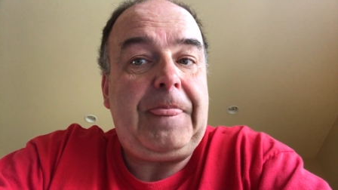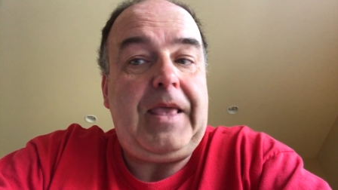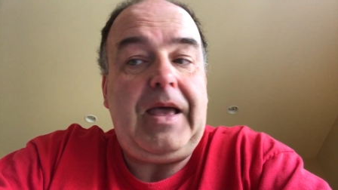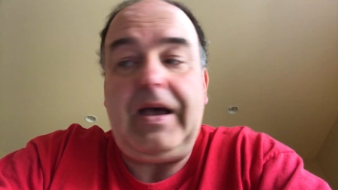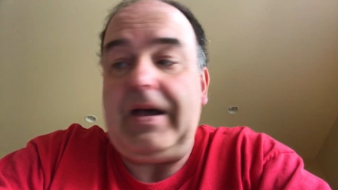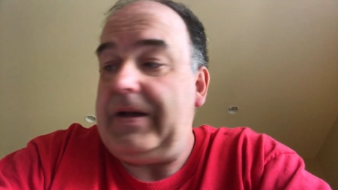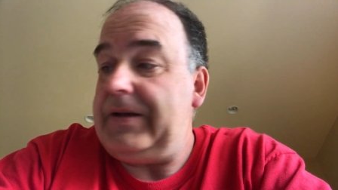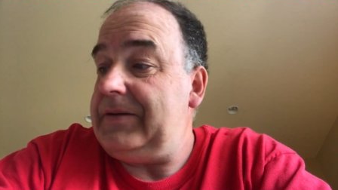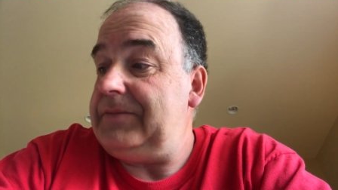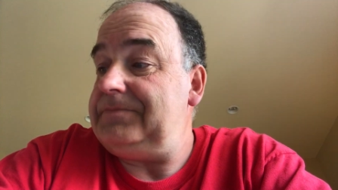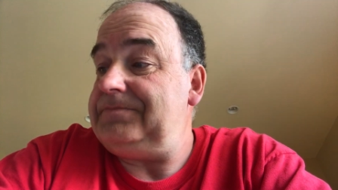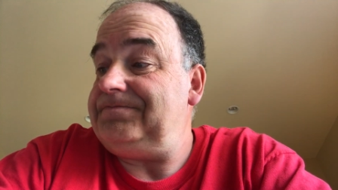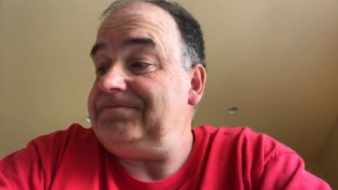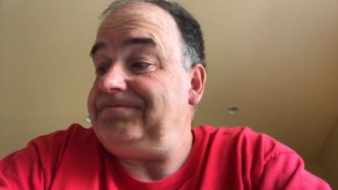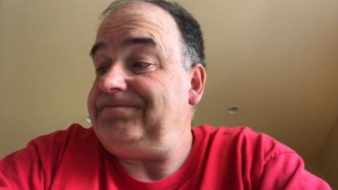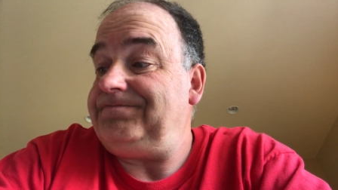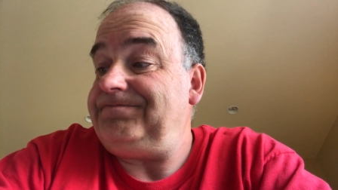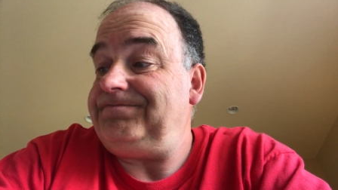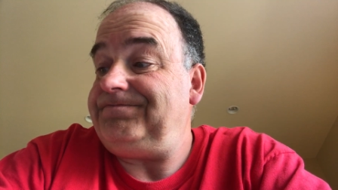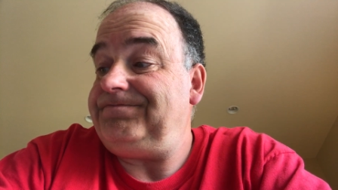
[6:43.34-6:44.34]
Um,
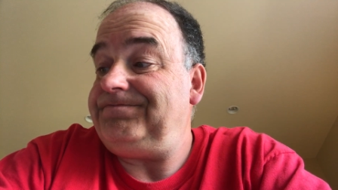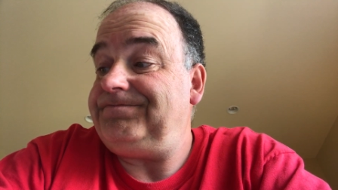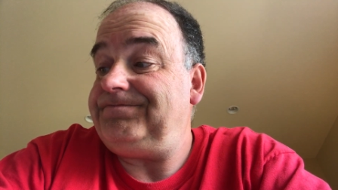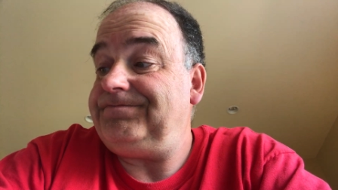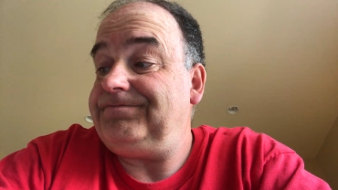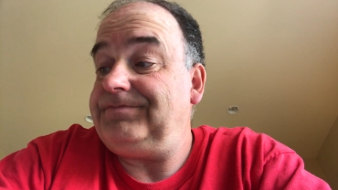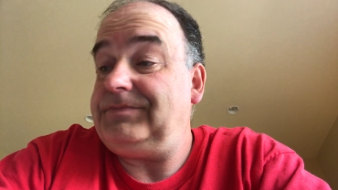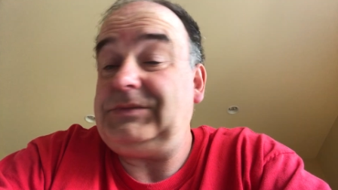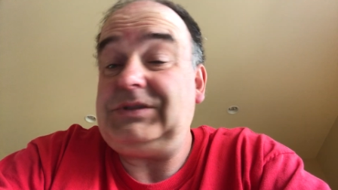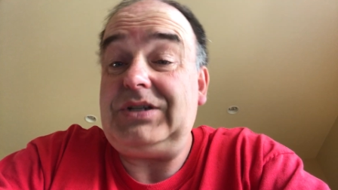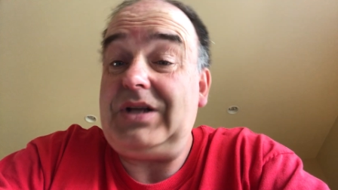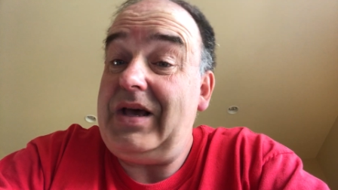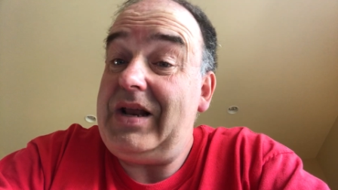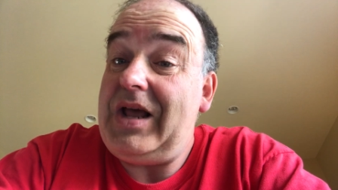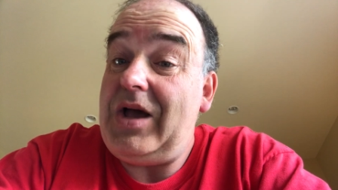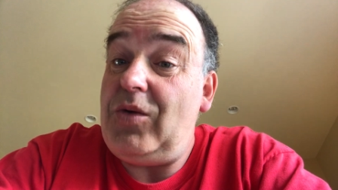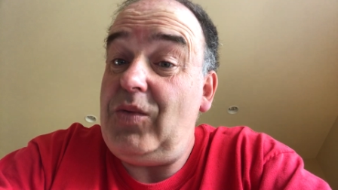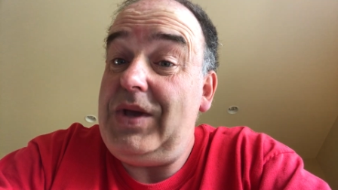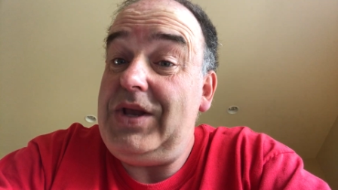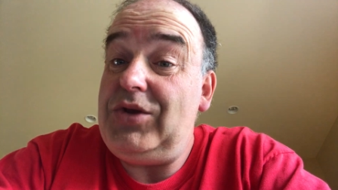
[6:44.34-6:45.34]
it's not
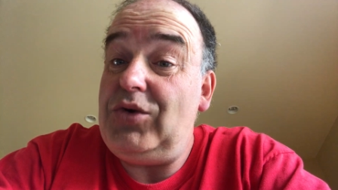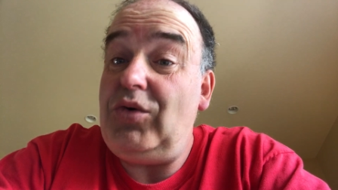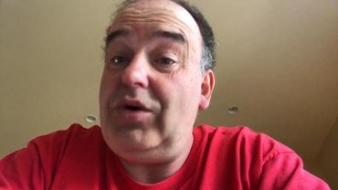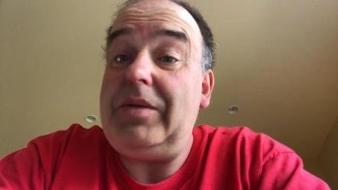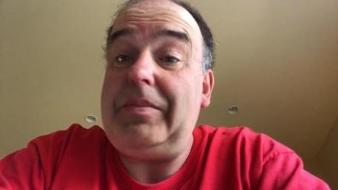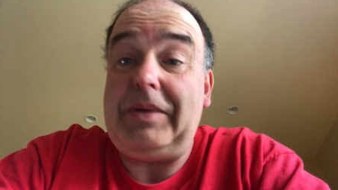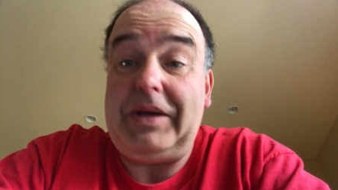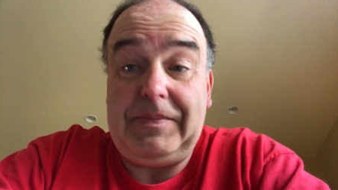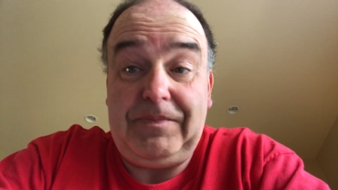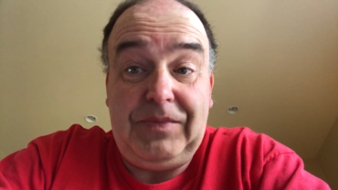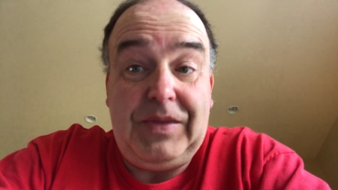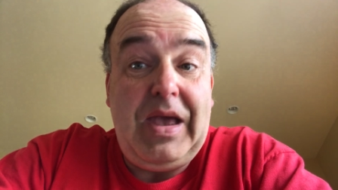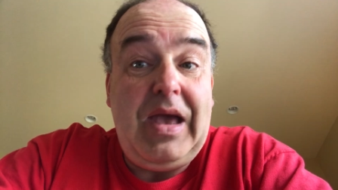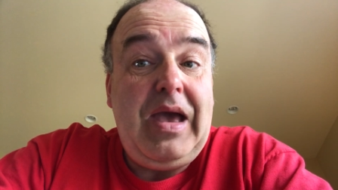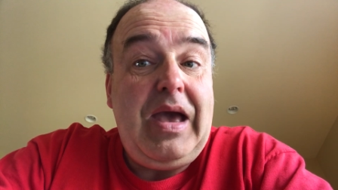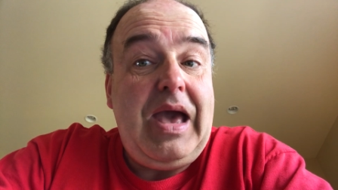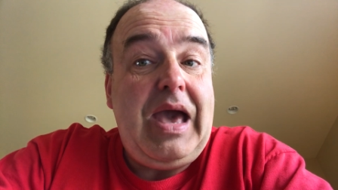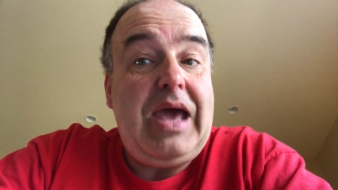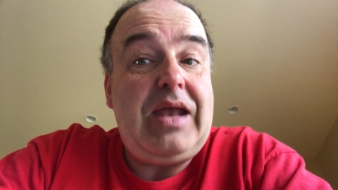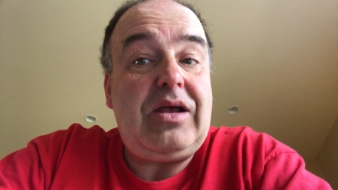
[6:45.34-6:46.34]
how we do it, but,
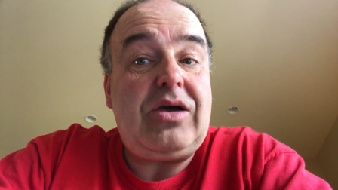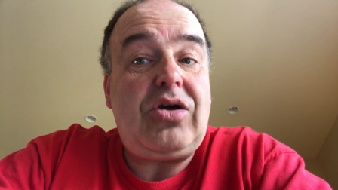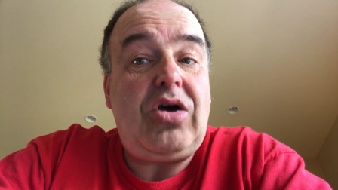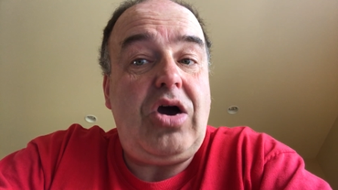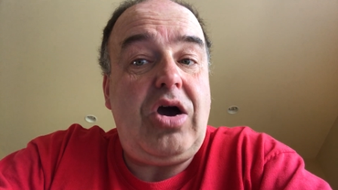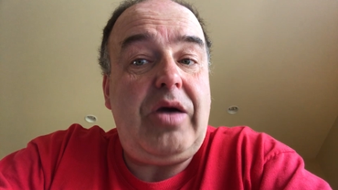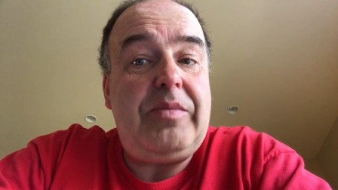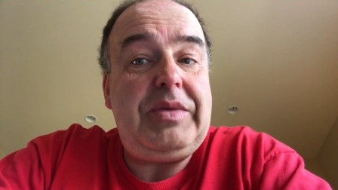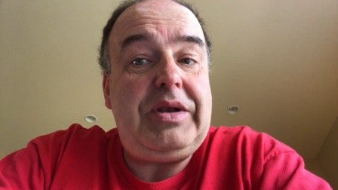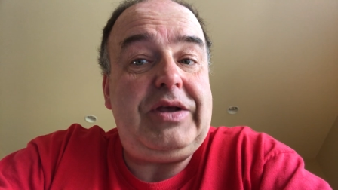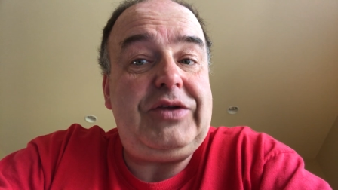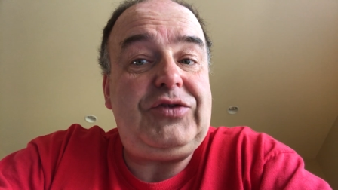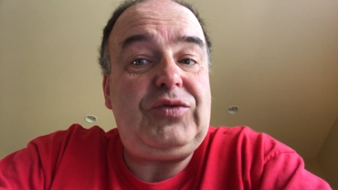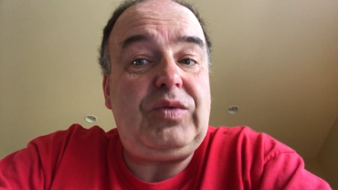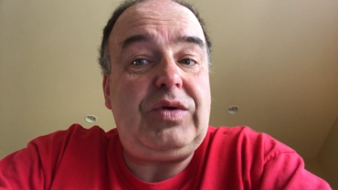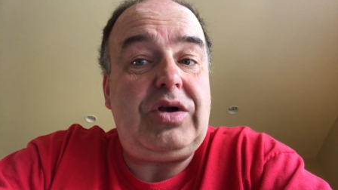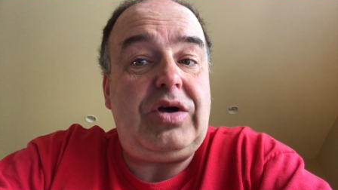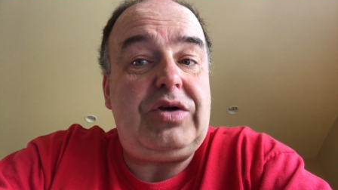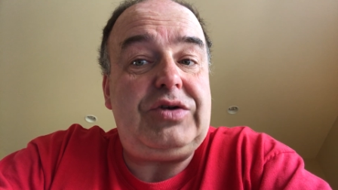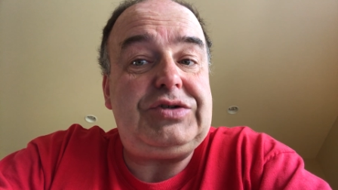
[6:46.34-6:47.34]
and a communist
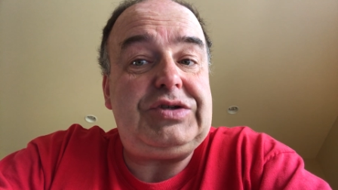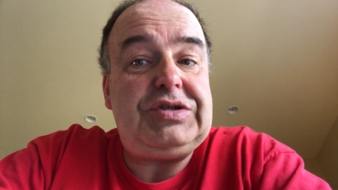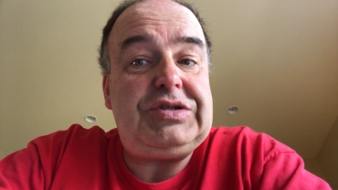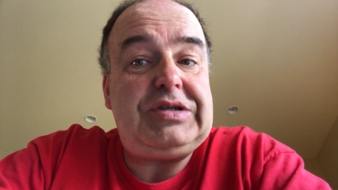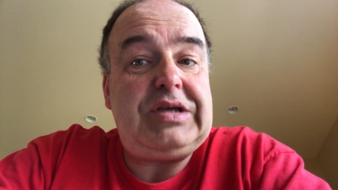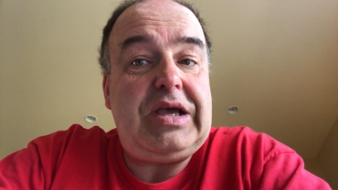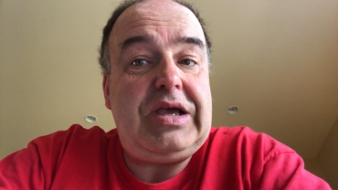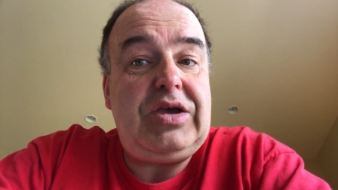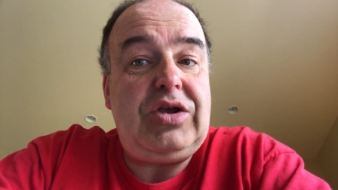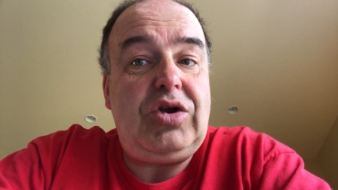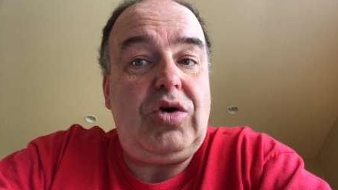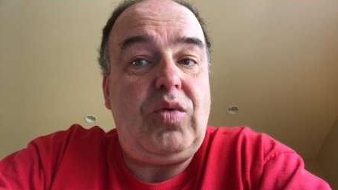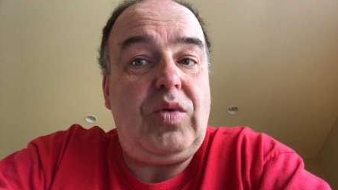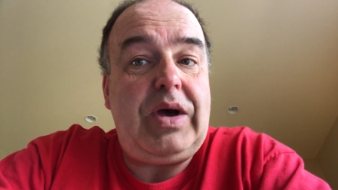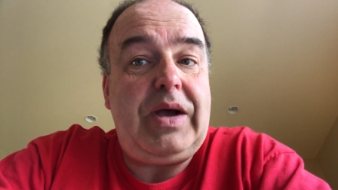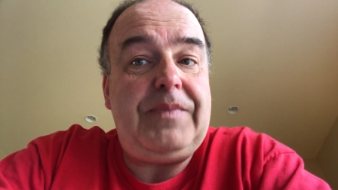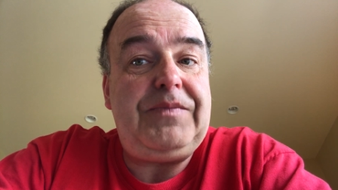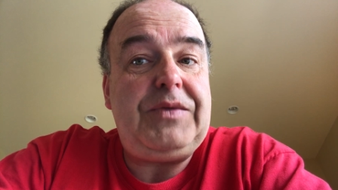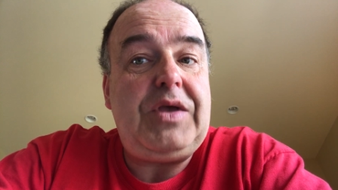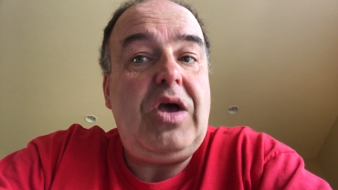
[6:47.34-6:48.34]
would also say, you know
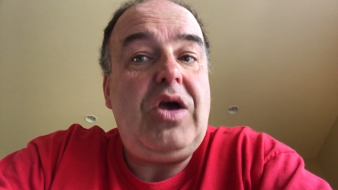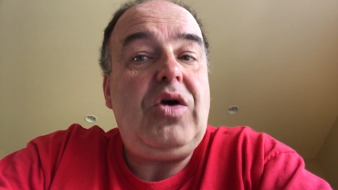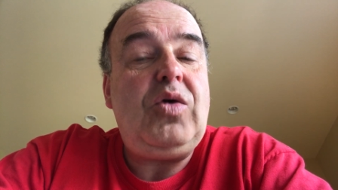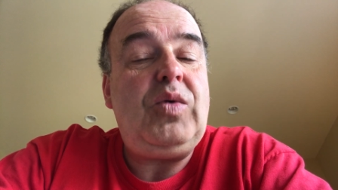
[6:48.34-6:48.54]
what?